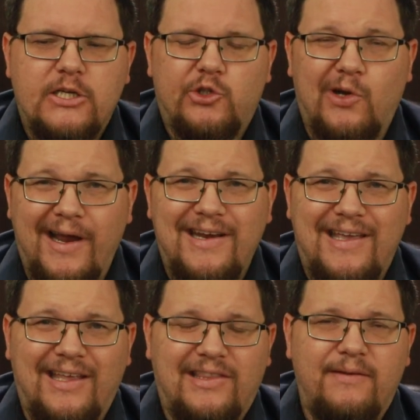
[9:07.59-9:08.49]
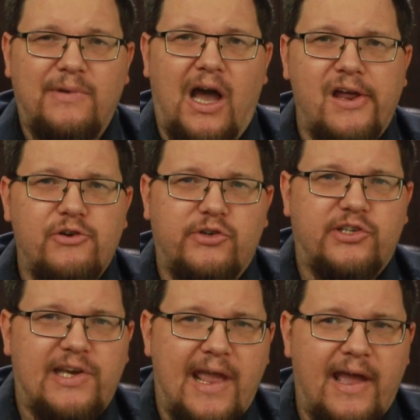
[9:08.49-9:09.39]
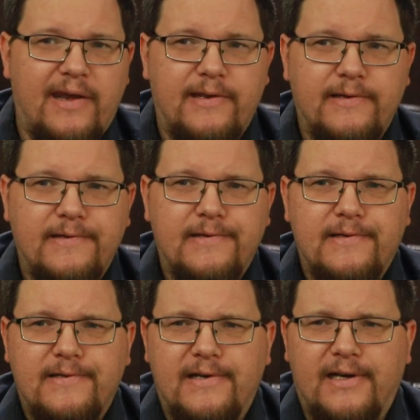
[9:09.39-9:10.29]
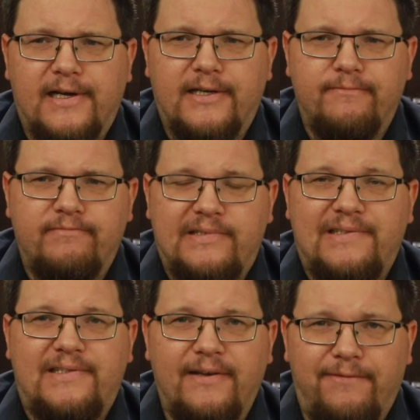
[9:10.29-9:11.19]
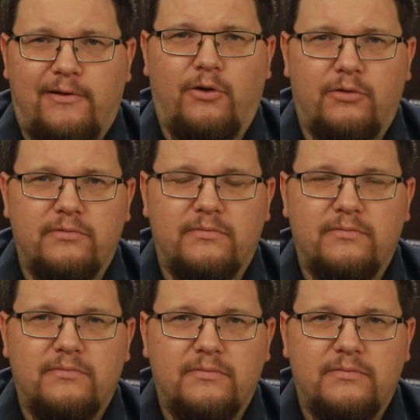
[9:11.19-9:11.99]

trying to get them to understand uh, difficult